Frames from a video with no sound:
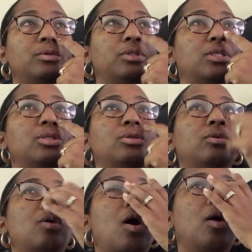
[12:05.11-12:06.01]
just
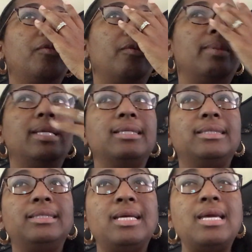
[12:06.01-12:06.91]
so hard for me to
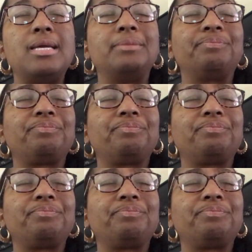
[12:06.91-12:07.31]
see.